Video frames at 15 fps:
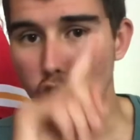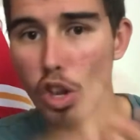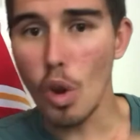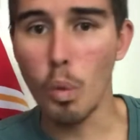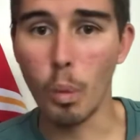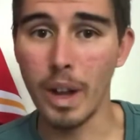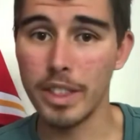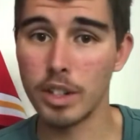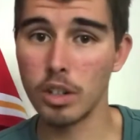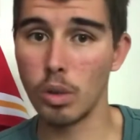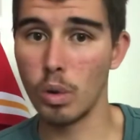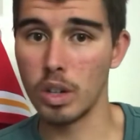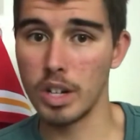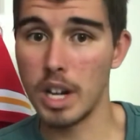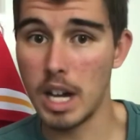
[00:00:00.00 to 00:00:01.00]
Whether
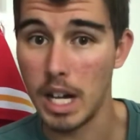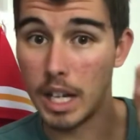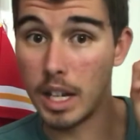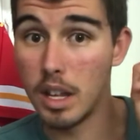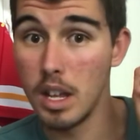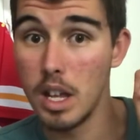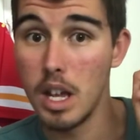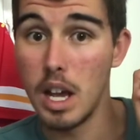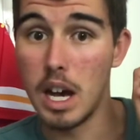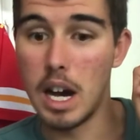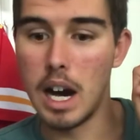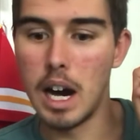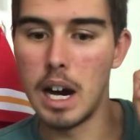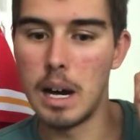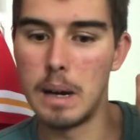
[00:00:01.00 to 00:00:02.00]
or not
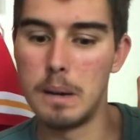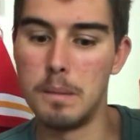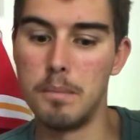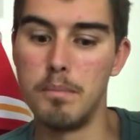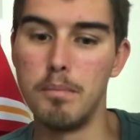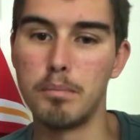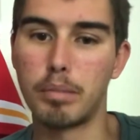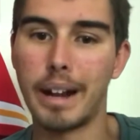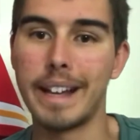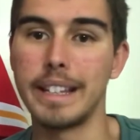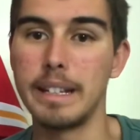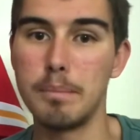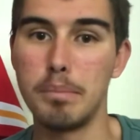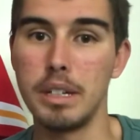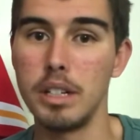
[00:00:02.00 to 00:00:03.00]

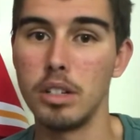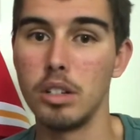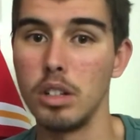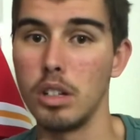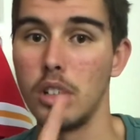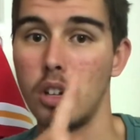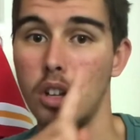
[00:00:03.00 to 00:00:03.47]
Bradley Beal...